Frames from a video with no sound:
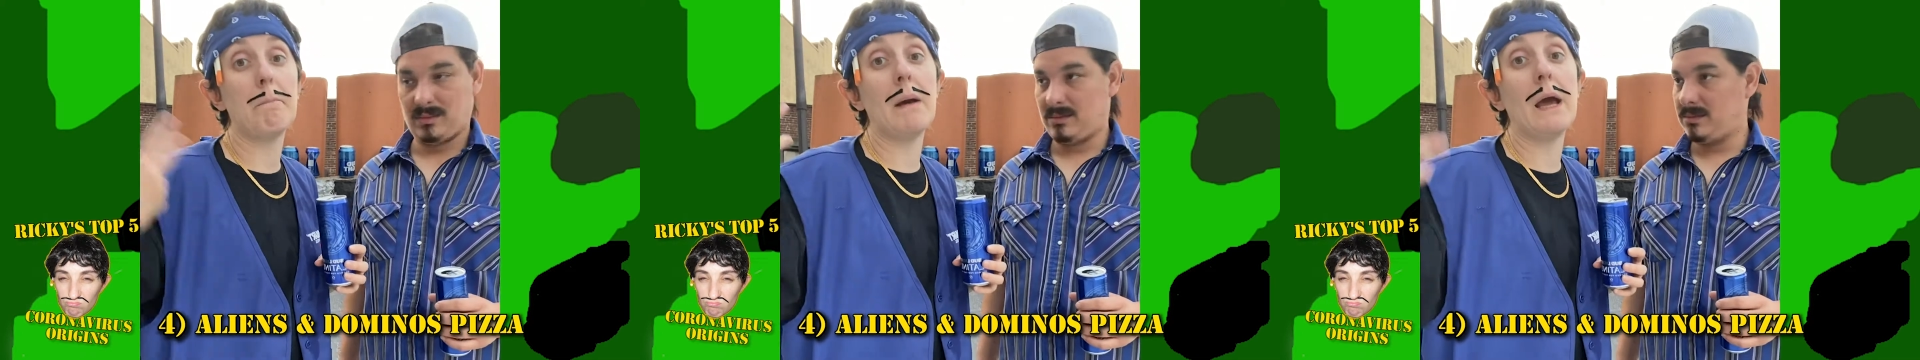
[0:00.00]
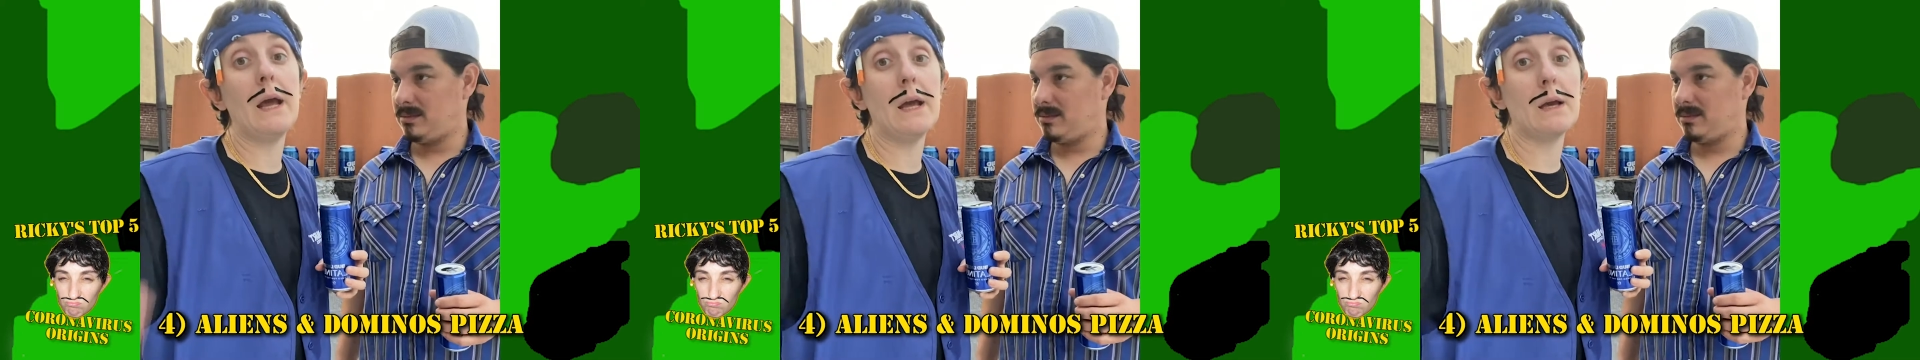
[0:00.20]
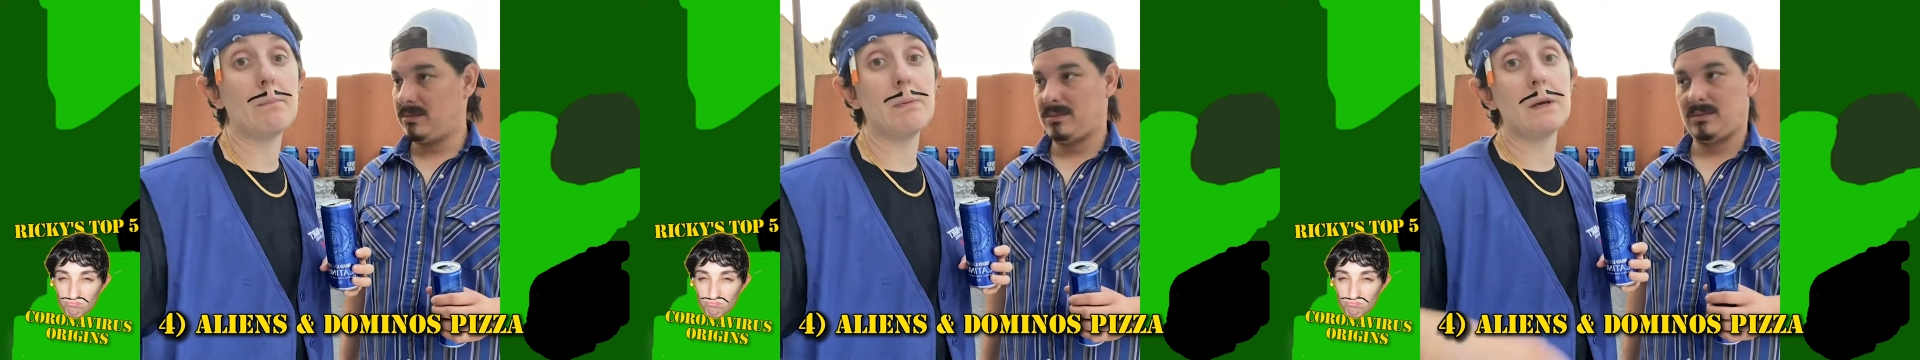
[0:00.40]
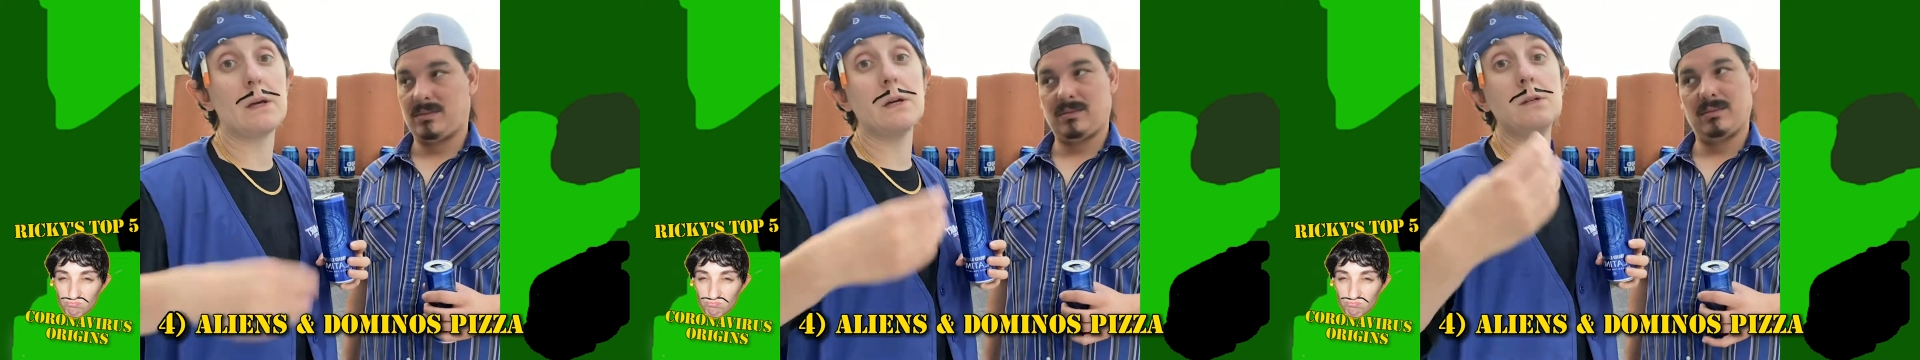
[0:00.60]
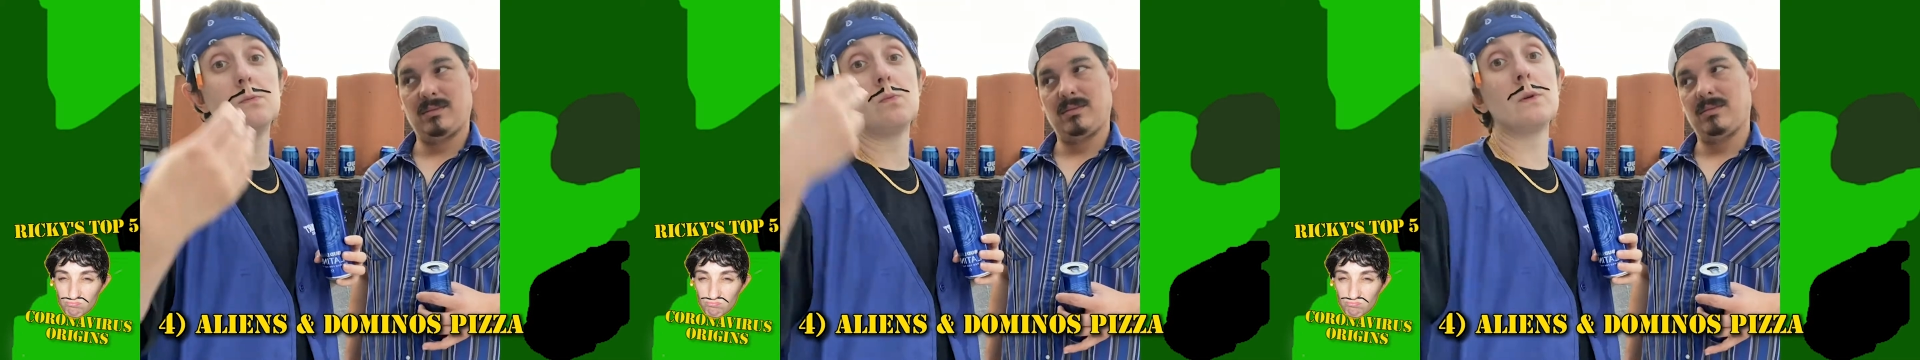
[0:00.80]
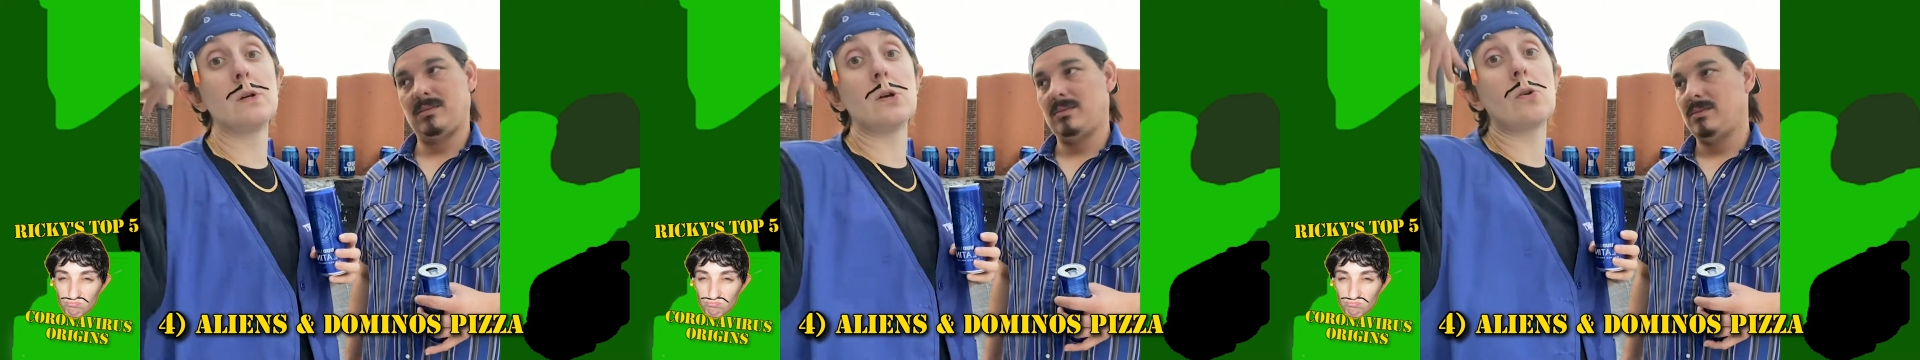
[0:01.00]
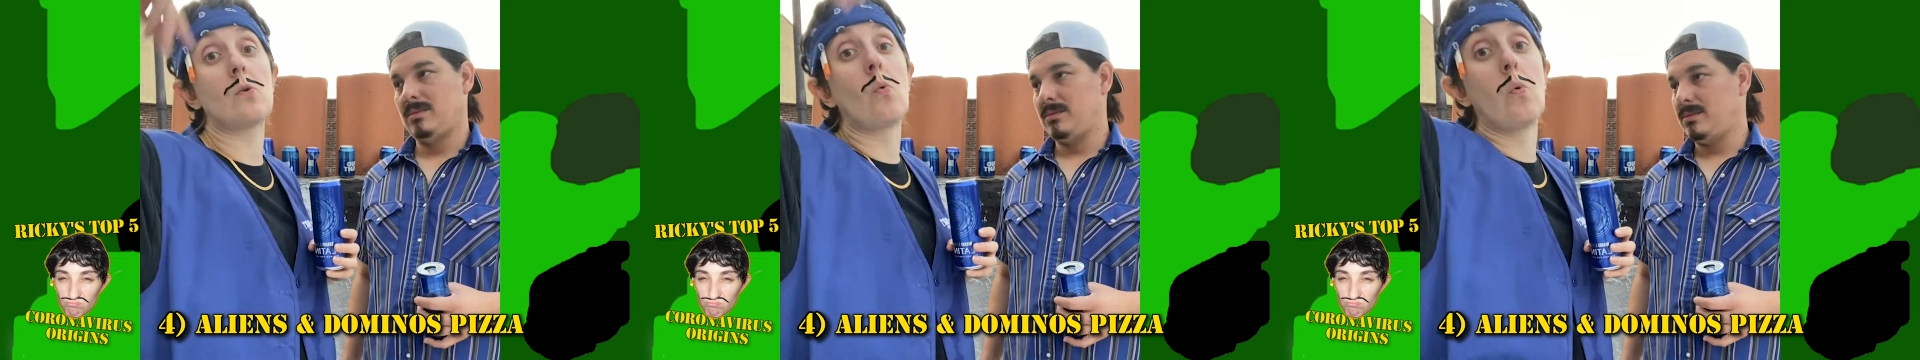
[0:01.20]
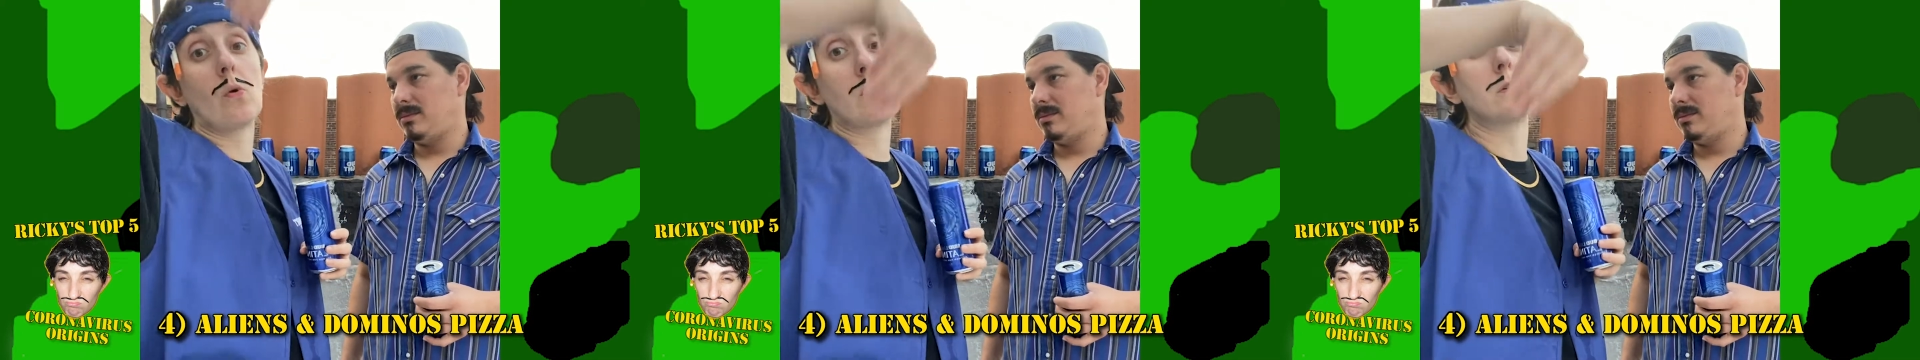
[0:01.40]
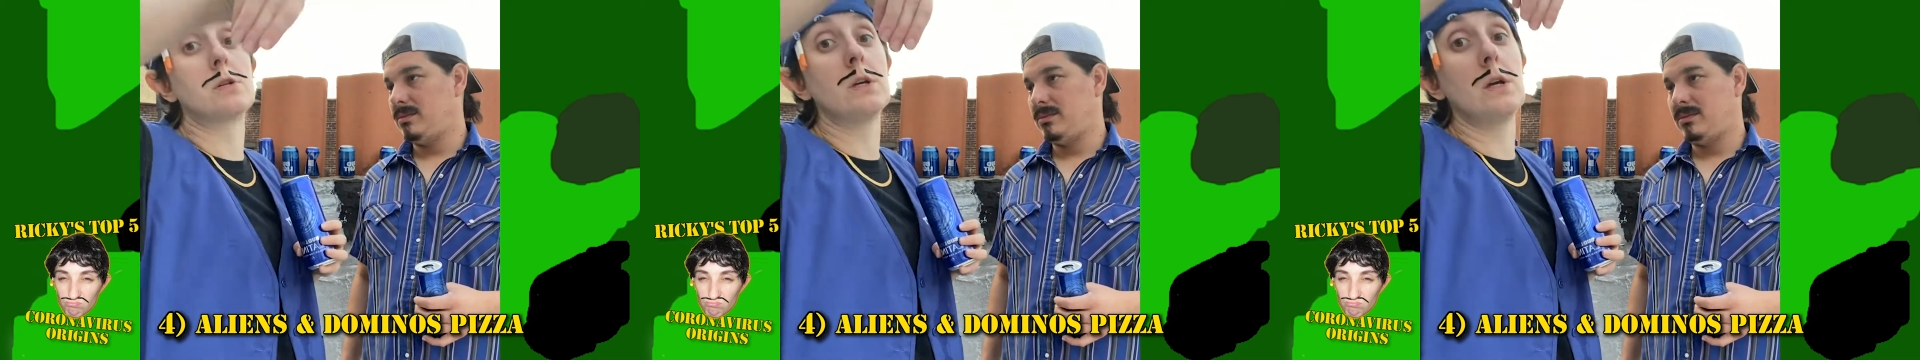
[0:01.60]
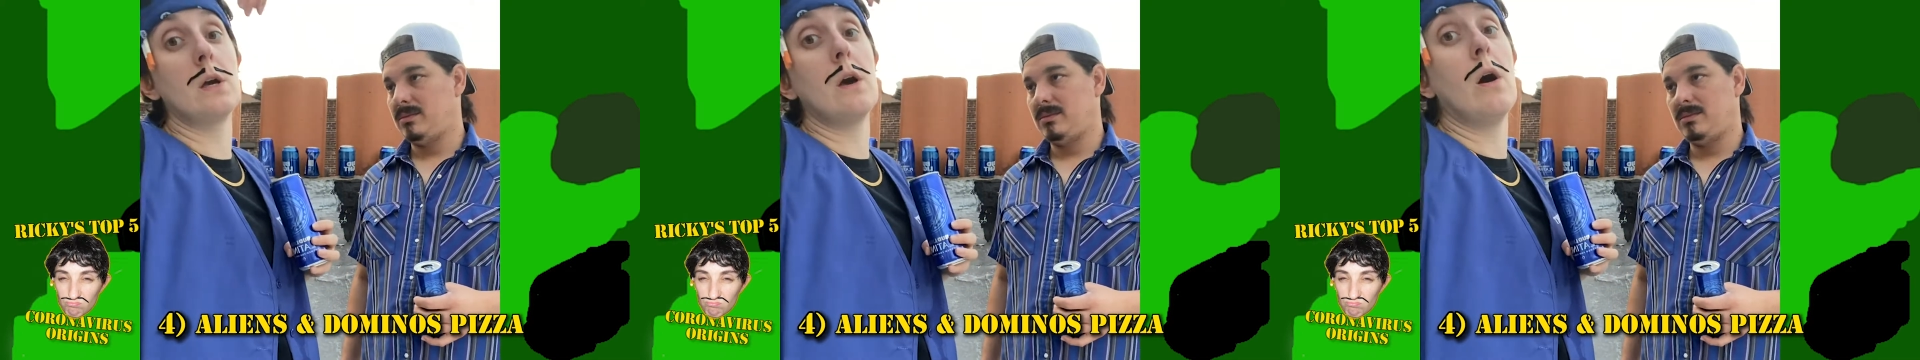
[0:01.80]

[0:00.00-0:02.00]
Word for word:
Speaker 1: bank because we're quarantining at